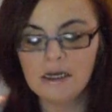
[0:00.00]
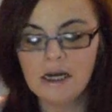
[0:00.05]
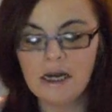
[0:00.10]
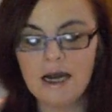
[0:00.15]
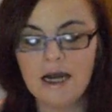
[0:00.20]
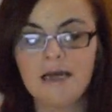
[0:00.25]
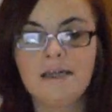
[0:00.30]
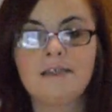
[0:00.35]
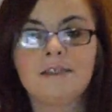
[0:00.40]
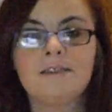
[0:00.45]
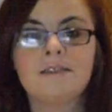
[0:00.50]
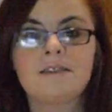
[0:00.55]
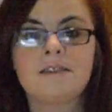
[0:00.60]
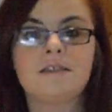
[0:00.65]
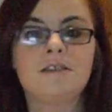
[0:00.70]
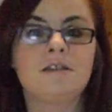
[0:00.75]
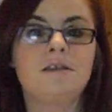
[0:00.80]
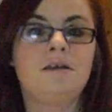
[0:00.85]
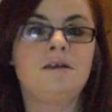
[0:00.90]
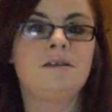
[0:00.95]
and
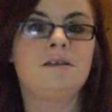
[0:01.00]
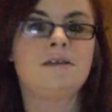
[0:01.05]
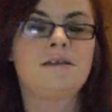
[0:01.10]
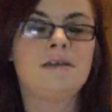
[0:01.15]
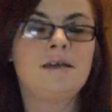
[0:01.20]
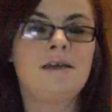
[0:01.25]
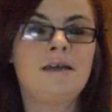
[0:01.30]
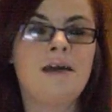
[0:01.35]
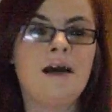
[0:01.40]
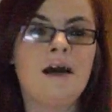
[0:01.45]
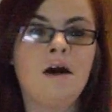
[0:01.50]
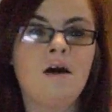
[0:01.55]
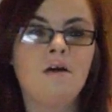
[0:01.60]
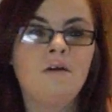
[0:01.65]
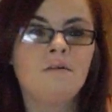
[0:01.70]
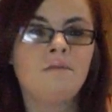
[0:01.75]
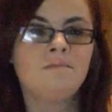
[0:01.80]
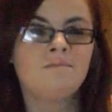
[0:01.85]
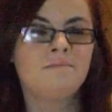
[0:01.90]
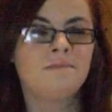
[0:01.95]
you see
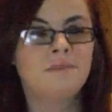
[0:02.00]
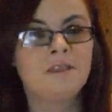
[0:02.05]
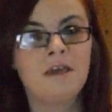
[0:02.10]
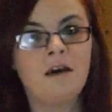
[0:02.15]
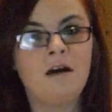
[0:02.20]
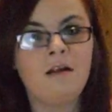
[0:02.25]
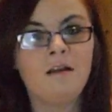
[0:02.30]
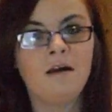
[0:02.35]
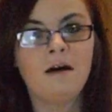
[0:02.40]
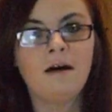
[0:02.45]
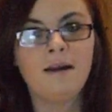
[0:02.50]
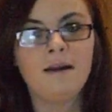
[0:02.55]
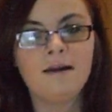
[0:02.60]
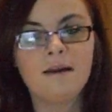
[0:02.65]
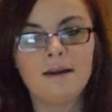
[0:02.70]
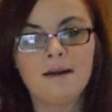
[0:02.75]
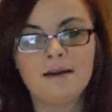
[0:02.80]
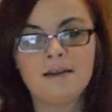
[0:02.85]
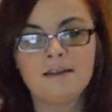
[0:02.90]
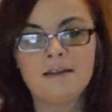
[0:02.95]
how they are like,
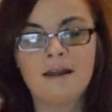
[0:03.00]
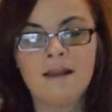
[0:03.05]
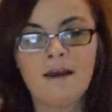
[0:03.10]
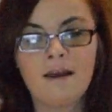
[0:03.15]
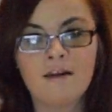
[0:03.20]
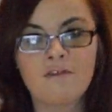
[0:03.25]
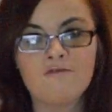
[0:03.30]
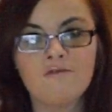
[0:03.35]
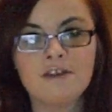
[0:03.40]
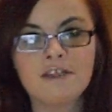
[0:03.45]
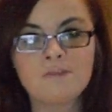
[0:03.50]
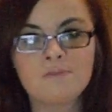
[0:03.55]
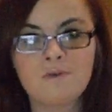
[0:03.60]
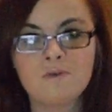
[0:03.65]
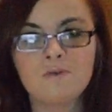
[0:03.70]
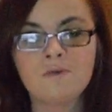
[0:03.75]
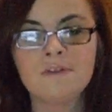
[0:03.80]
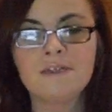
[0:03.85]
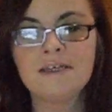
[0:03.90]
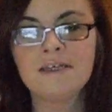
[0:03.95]
and they're like really
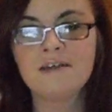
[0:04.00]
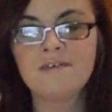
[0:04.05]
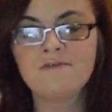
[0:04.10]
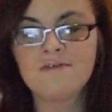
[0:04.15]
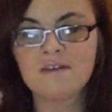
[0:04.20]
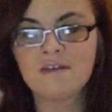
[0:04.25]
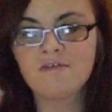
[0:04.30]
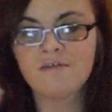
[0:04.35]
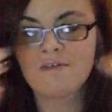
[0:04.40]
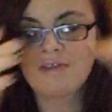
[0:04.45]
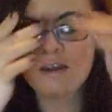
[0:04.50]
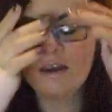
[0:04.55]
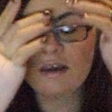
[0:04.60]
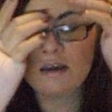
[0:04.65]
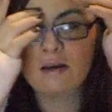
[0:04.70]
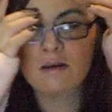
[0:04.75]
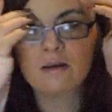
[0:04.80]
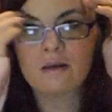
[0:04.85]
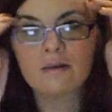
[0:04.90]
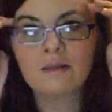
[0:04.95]
supportive and everything
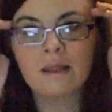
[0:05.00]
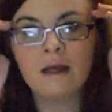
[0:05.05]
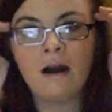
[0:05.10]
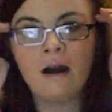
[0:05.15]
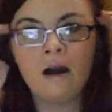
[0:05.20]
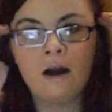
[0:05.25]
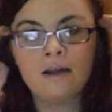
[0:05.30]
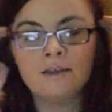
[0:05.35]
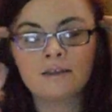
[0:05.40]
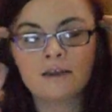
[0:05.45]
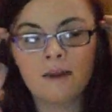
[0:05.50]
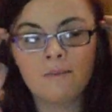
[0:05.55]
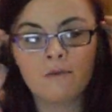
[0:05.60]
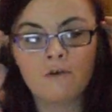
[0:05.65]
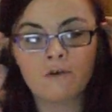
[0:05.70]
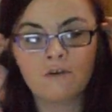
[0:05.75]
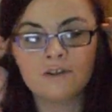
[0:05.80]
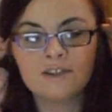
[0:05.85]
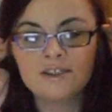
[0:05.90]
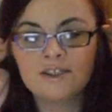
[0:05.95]
that I came
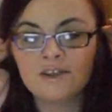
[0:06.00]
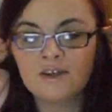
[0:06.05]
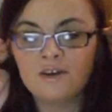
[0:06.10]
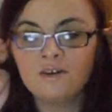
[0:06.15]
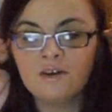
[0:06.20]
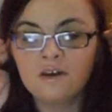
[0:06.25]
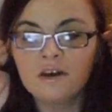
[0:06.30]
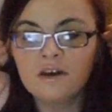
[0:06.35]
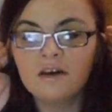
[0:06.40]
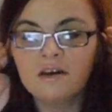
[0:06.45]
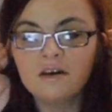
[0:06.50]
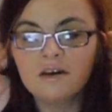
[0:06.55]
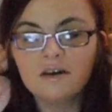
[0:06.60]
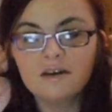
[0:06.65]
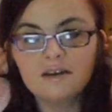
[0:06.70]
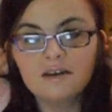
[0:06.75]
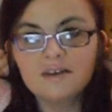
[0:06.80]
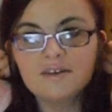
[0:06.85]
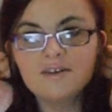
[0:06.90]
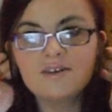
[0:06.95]
across too.
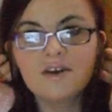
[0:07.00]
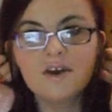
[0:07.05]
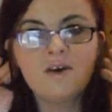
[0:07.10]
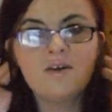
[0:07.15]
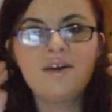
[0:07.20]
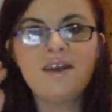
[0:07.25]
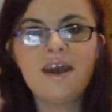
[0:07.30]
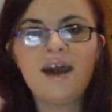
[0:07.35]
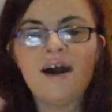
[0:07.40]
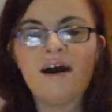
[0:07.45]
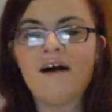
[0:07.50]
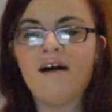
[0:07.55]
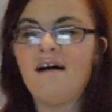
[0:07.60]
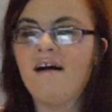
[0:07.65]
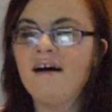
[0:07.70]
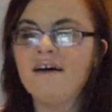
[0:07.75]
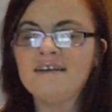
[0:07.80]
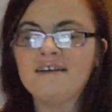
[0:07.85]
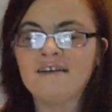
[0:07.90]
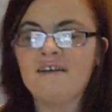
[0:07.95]
So yeah,
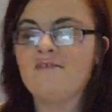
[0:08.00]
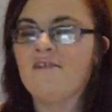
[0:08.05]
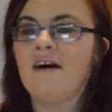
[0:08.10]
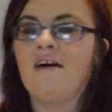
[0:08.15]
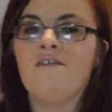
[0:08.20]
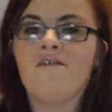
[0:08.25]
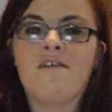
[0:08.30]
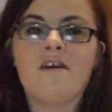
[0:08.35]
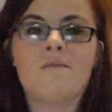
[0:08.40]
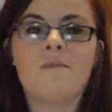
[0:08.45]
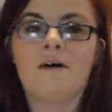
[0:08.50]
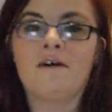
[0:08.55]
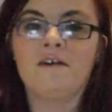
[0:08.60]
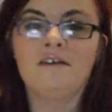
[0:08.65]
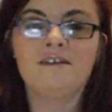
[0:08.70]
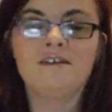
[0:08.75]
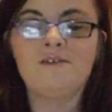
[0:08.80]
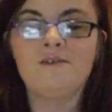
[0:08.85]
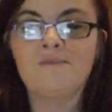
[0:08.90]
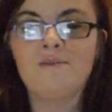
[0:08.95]
I just love everything about
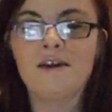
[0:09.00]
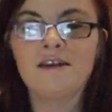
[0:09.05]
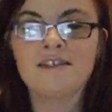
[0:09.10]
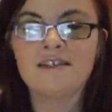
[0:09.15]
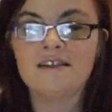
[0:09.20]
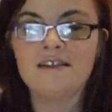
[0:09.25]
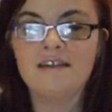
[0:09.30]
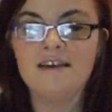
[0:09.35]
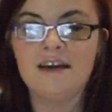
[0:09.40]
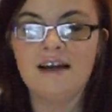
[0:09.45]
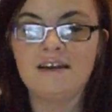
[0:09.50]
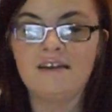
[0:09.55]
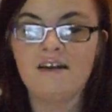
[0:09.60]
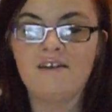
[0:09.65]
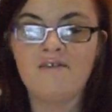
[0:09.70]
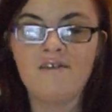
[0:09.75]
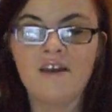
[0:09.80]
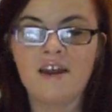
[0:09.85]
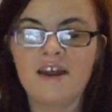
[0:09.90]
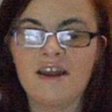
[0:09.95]
YouTube basically, and I
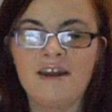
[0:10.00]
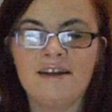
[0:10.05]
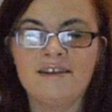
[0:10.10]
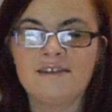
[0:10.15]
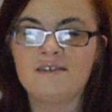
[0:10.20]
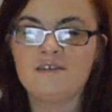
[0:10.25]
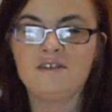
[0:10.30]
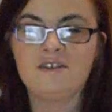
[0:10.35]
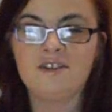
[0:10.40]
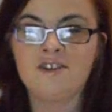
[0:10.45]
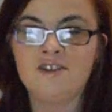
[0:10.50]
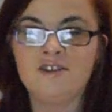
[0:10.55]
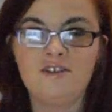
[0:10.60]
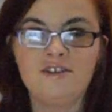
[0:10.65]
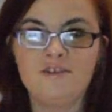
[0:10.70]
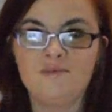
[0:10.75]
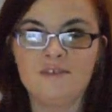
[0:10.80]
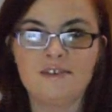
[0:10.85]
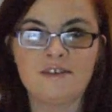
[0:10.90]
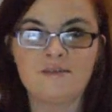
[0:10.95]
think it's just
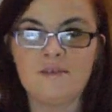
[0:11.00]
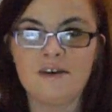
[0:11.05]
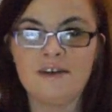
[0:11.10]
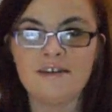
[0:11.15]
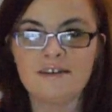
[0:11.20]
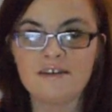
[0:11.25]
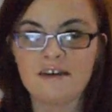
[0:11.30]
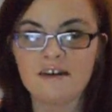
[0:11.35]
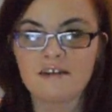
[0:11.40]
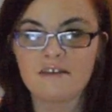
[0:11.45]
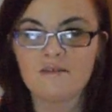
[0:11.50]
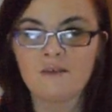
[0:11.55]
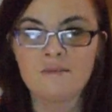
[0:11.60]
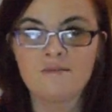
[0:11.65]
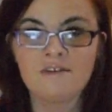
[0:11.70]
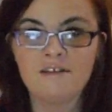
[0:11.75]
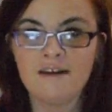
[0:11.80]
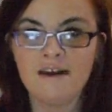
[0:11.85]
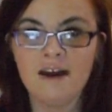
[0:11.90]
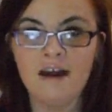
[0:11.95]
YouTube is amazing
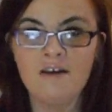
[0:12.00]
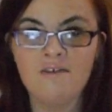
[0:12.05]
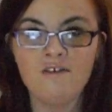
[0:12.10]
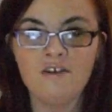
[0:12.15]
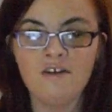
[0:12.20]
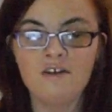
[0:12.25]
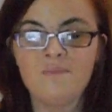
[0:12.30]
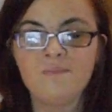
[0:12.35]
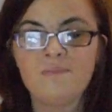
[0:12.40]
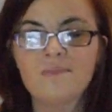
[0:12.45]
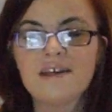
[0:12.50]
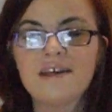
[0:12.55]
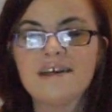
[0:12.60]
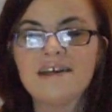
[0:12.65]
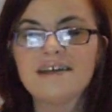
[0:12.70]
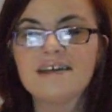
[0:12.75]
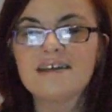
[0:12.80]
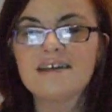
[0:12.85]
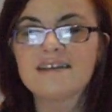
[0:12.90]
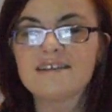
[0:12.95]
website ever.
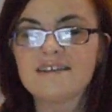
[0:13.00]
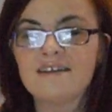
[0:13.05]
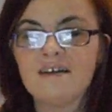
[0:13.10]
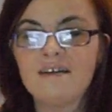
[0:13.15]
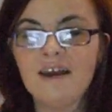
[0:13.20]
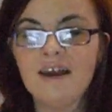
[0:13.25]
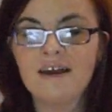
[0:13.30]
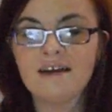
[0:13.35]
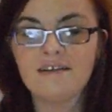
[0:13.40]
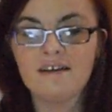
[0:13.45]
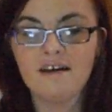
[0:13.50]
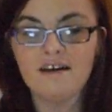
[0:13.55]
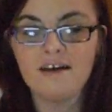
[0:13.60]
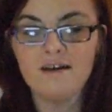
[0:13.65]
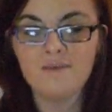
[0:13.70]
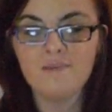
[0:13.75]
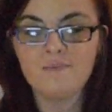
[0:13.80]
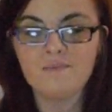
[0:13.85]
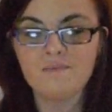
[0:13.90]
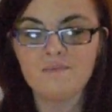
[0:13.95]
So yeah,
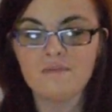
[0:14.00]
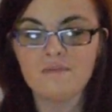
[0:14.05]
um,